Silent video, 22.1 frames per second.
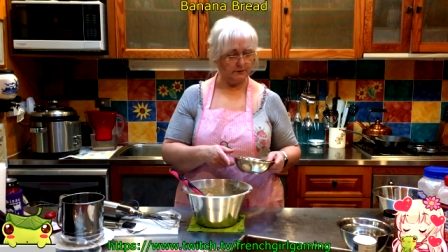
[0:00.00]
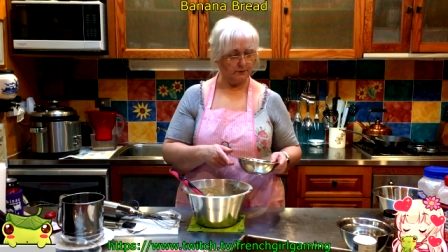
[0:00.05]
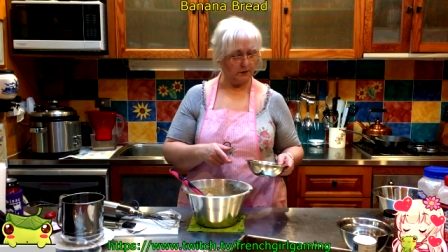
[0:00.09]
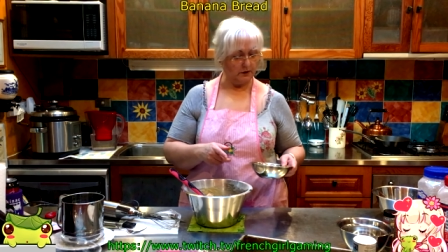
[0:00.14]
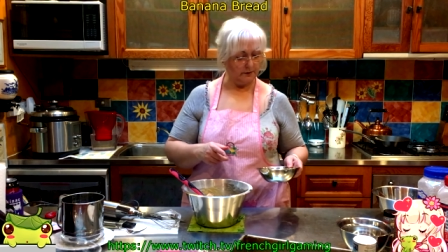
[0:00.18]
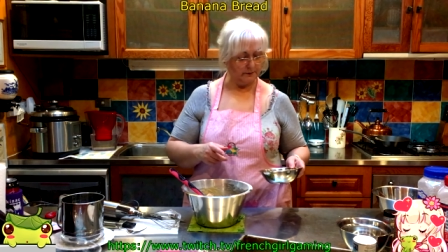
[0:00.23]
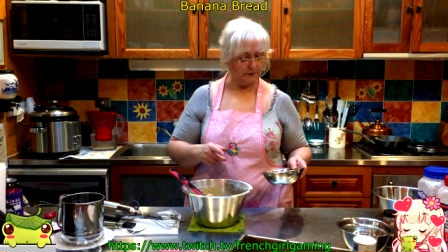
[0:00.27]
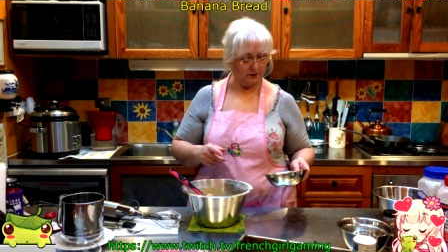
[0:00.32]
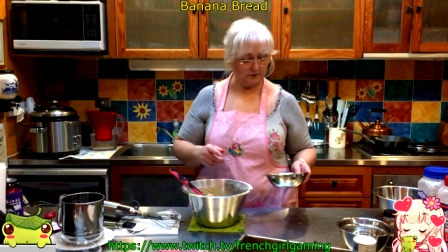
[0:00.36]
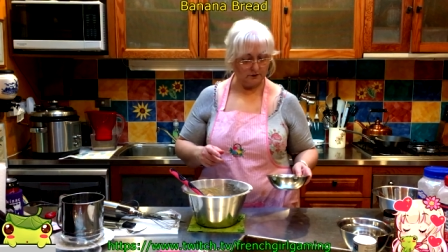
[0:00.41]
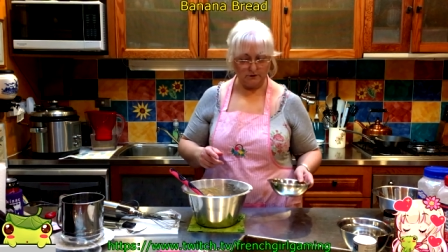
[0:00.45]
What
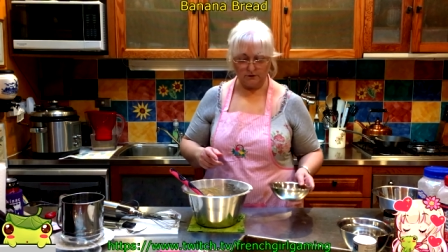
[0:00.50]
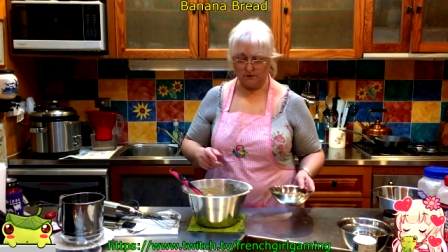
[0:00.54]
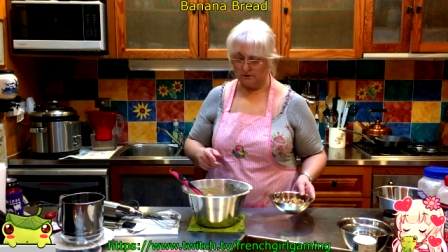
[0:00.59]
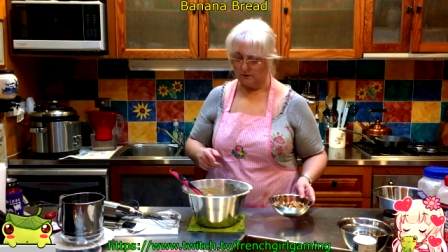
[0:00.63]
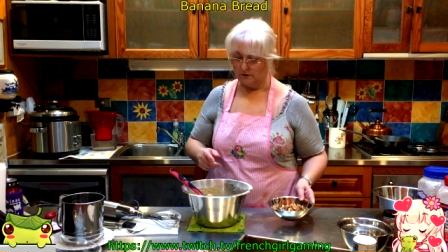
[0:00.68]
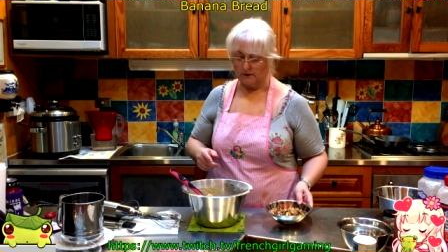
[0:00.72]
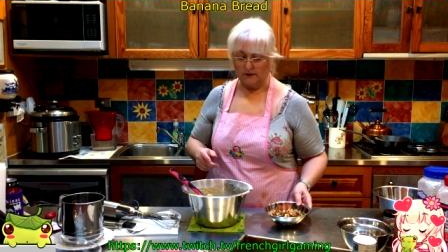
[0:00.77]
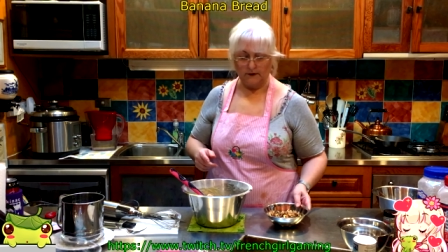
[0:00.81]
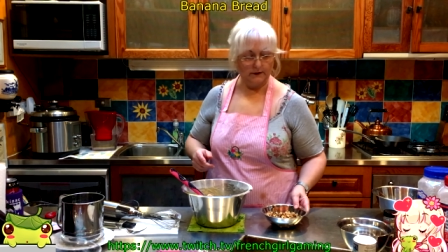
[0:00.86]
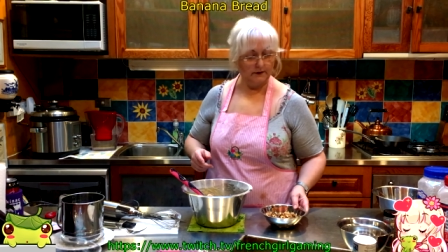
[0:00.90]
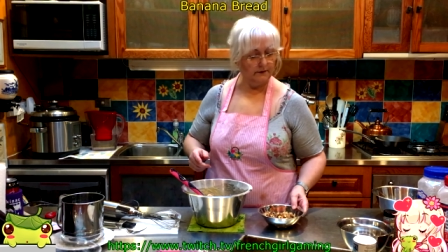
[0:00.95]
I'm going to do
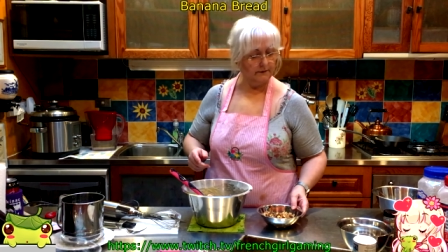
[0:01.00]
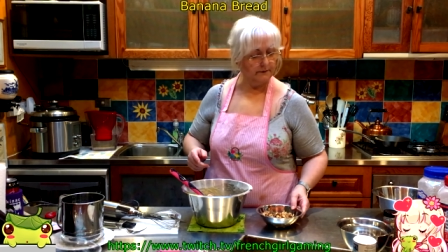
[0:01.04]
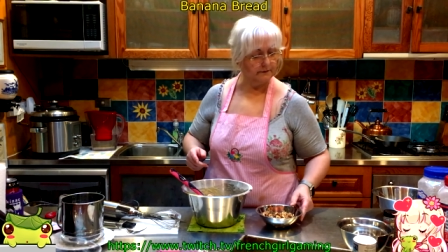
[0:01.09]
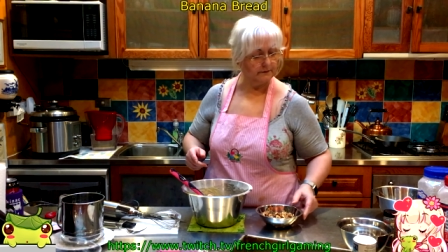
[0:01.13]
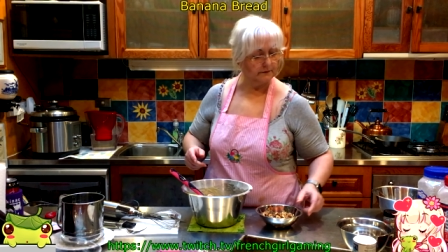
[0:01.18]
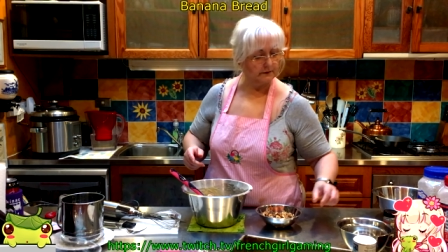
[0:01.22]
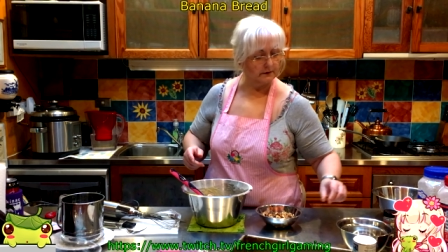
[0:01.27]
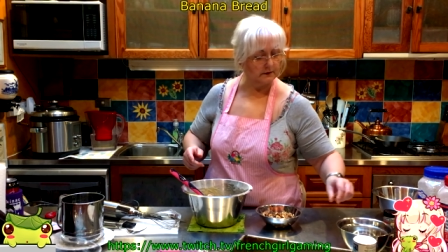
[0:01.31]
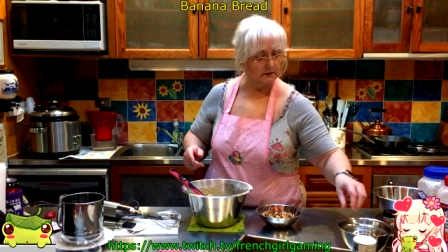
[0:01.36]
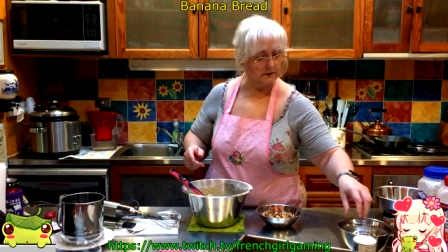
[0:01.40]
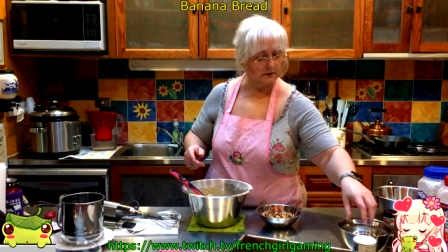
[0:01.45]
though,
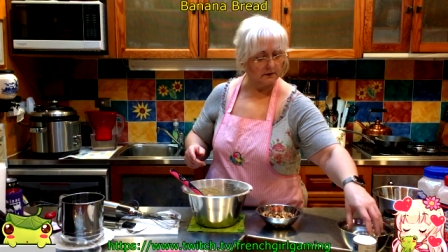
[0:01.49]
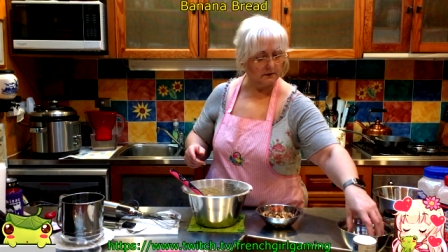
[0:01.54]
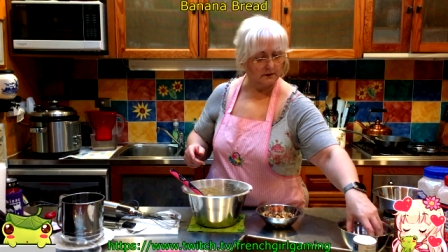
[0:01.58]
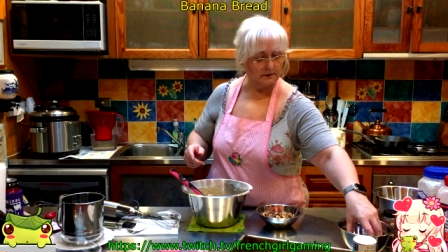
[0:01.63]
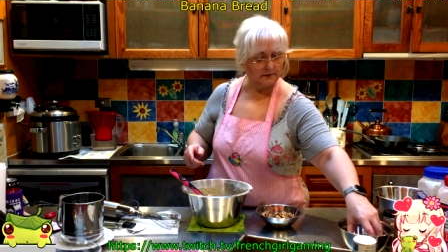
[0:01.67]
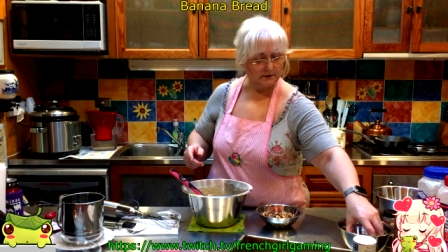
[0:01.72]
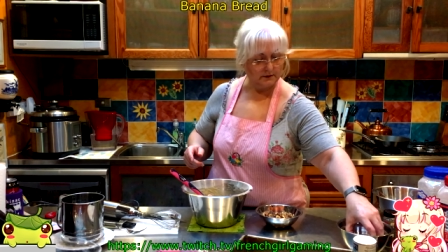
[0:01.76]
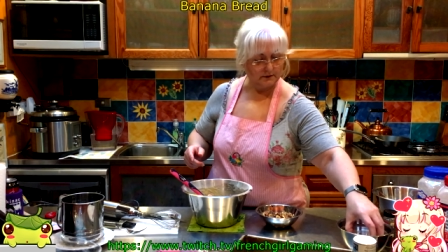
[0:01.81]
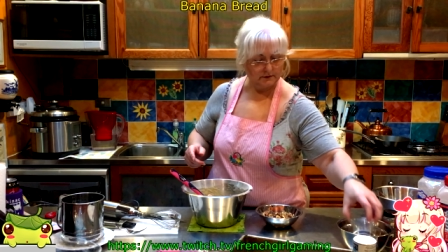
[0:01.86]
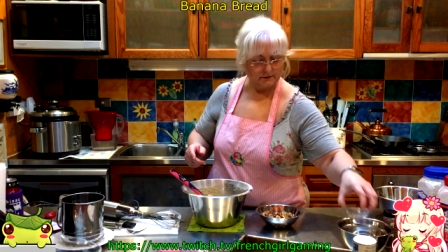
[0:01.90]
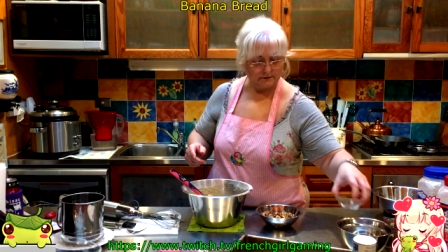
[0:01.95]

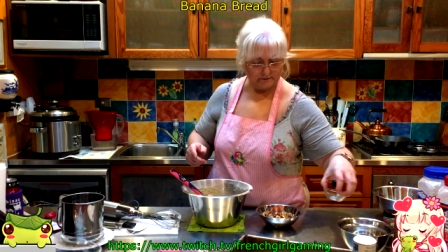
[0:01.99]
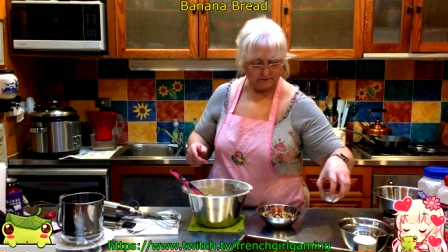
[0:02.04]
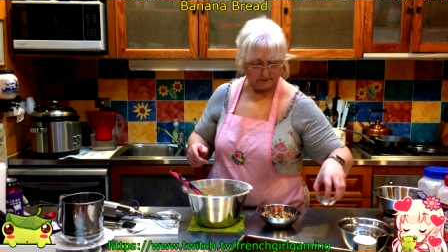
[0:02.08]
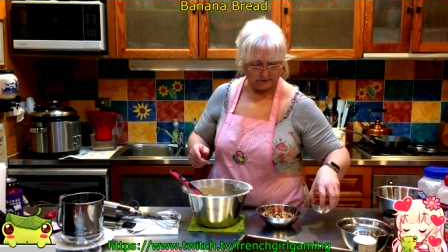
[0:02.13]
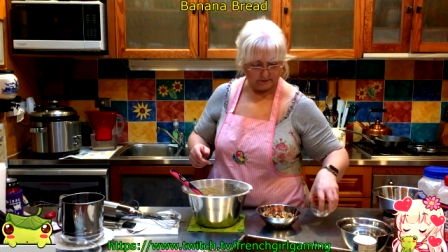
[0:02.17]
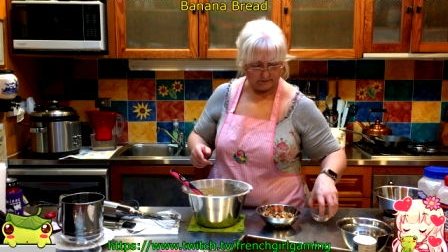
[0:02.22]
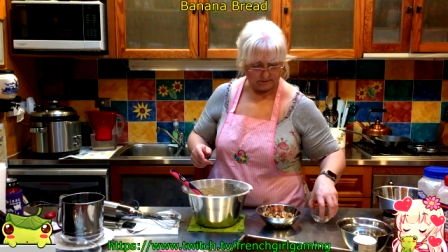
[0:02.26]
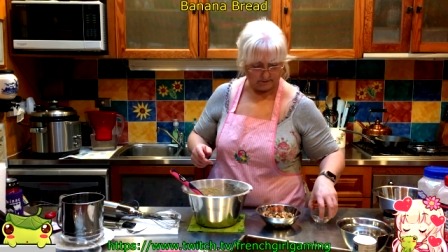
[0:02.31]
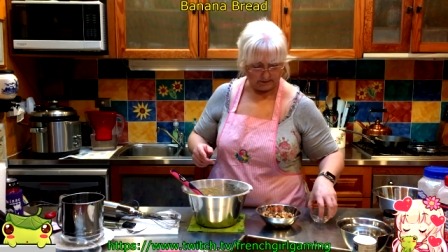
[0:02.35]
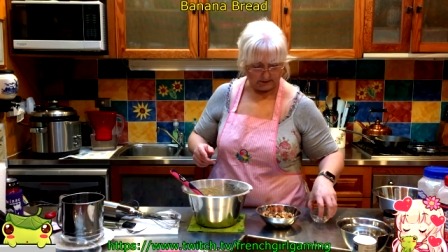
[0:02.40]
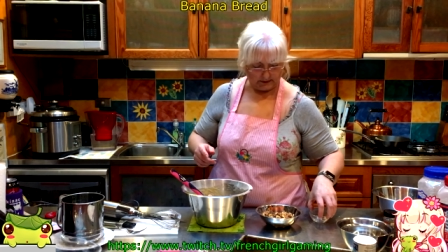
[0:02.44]
I'm going
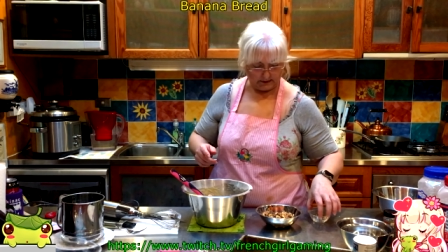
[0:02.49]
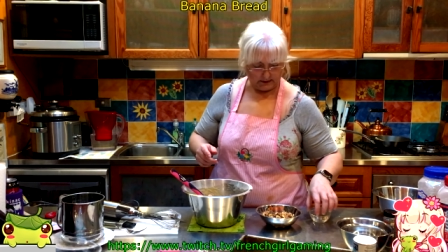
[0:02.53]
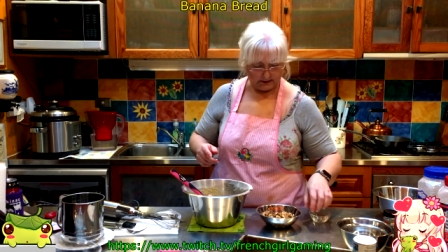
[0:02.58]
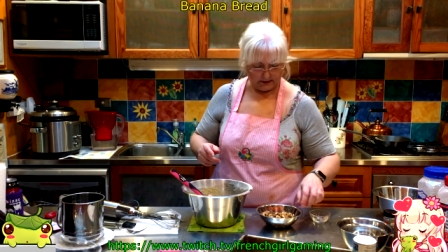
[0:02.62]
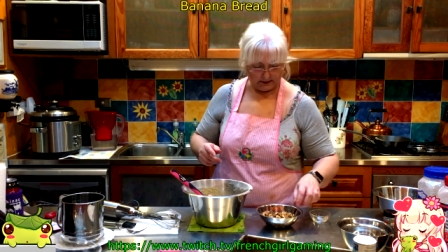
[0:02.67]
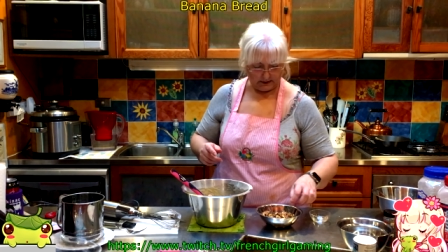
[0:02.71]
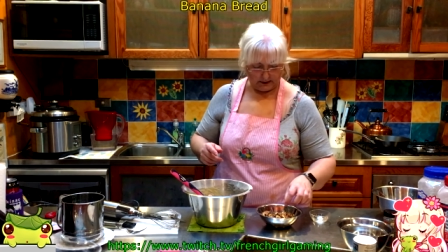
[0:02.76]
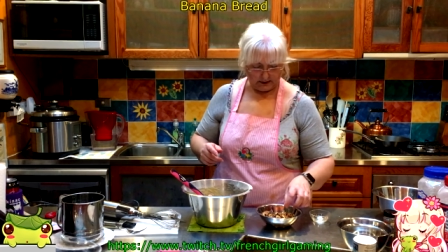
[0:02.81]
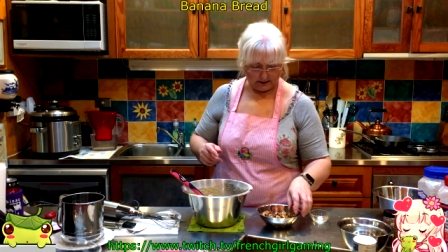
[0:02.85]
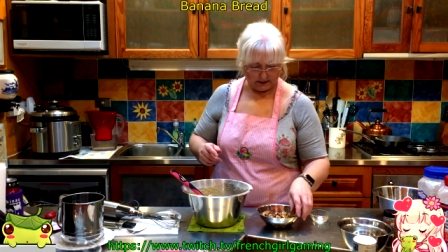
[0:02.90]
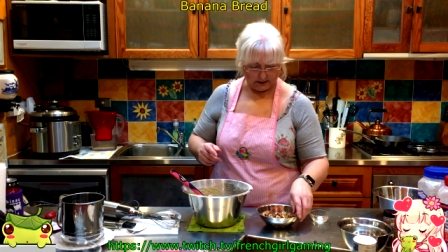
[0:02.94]

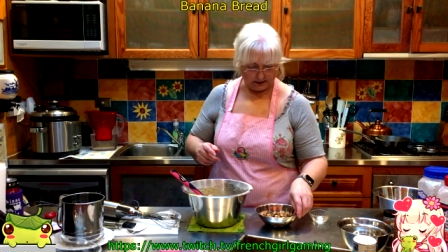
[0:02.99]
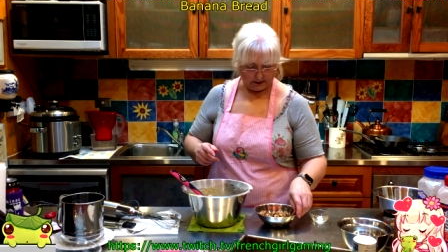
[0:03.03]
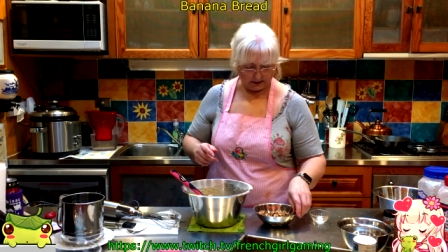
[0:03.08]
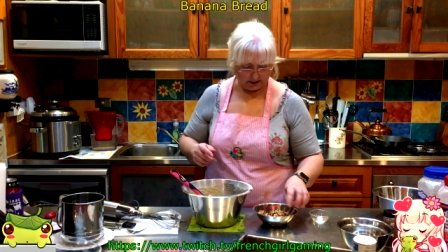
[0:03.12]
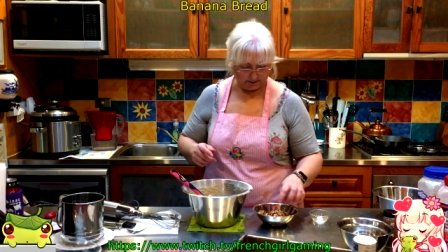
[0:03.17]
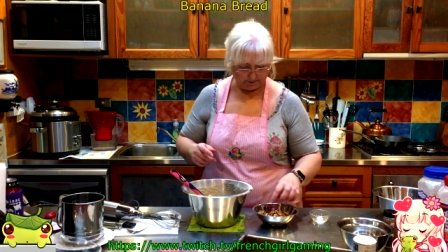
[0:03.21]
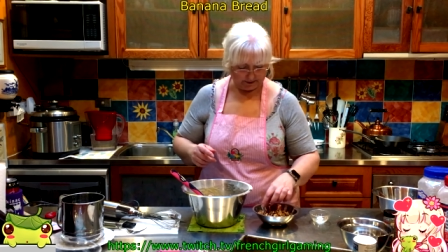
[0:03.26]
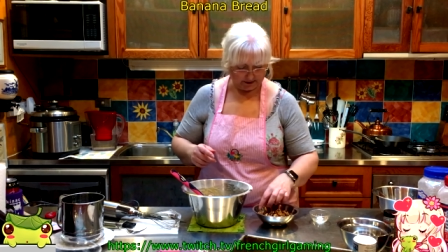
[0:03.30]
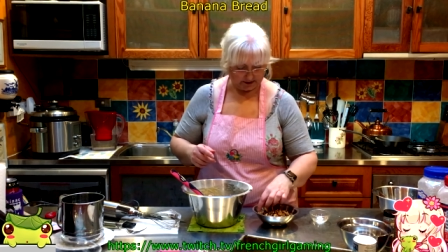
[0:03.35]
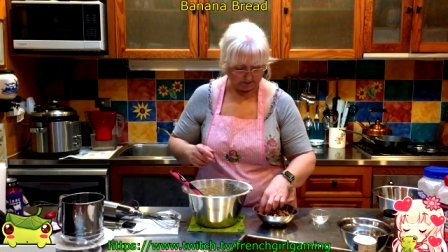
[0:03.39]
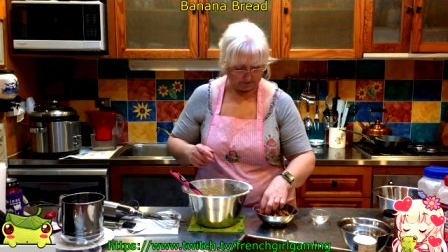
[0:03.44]
to
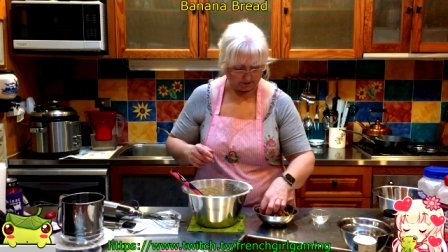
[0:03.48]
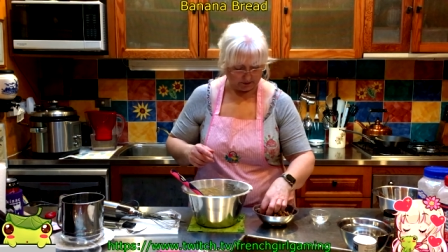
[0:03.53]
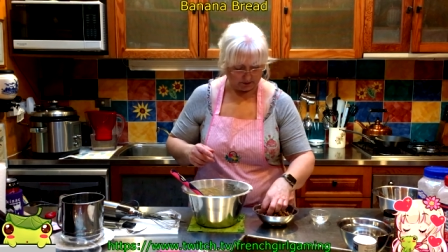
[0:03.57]
keep some